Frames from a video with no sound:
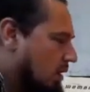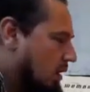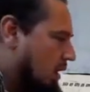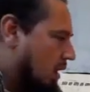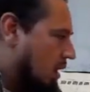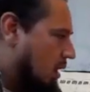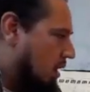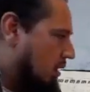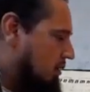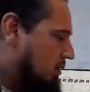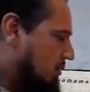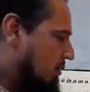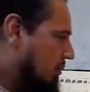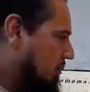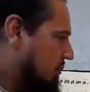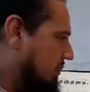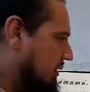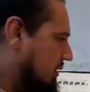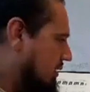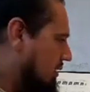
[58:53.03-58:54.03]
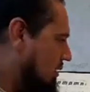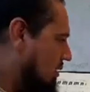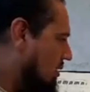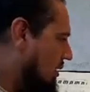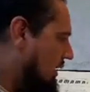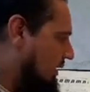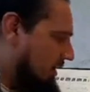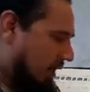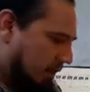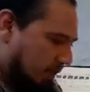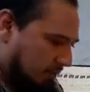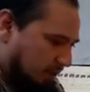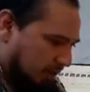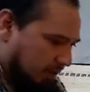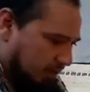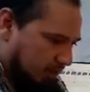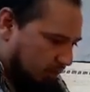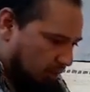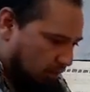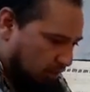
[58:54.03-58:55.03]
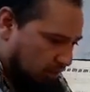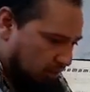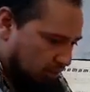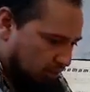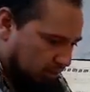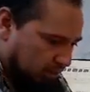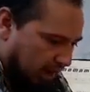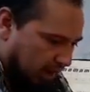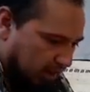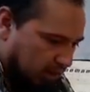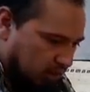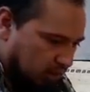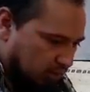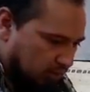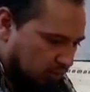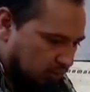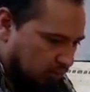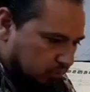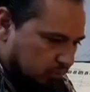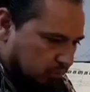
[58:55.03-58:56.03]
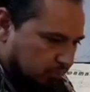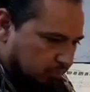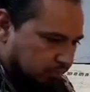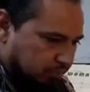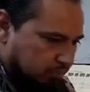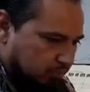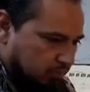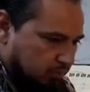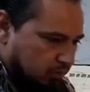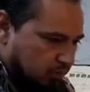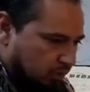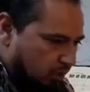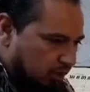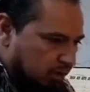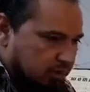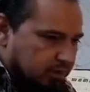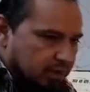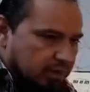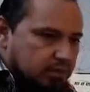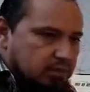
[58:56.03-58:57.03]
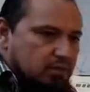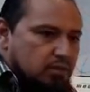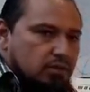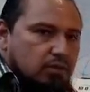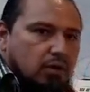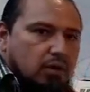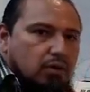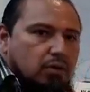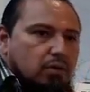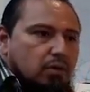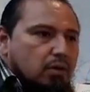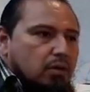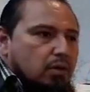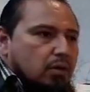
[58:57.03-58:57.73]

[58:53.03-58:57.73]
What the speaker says: Don't let anybody tell you can't do certain things, you know.